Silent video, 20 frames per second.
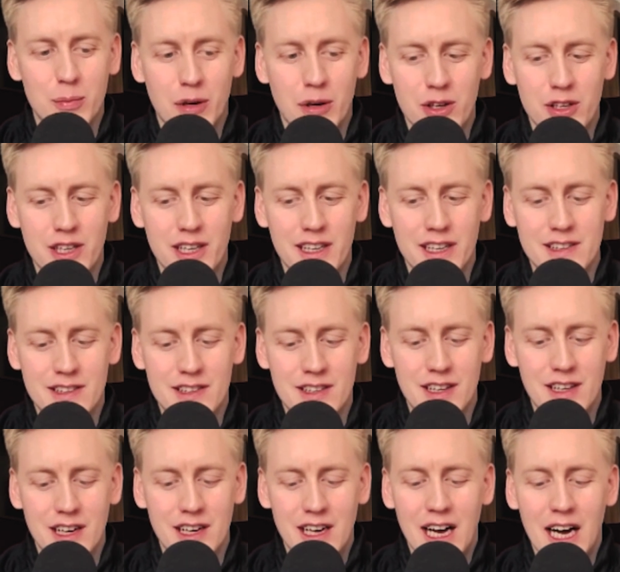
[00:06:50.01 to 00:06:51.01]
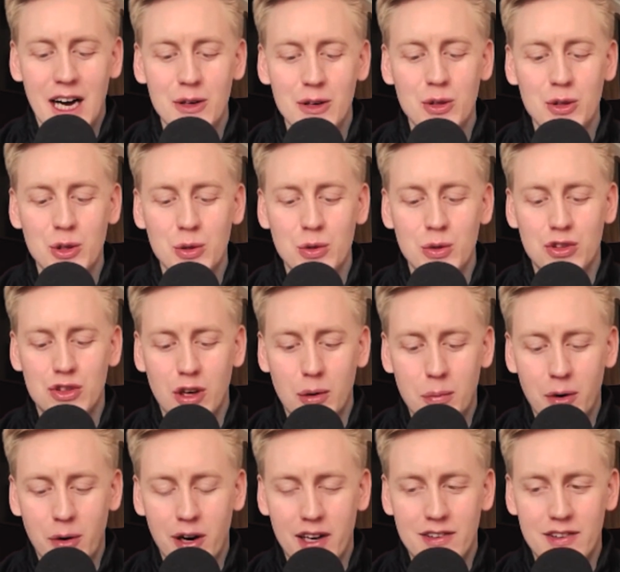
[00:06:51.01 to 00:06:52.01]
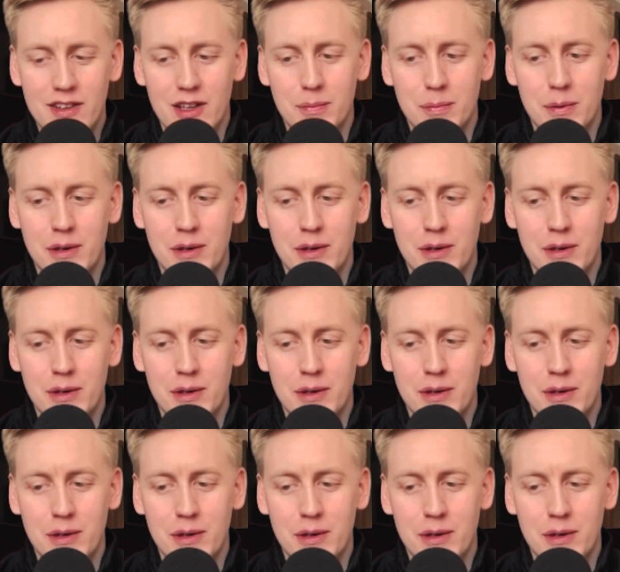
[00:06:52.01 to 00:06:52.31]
market, how do you summarize it?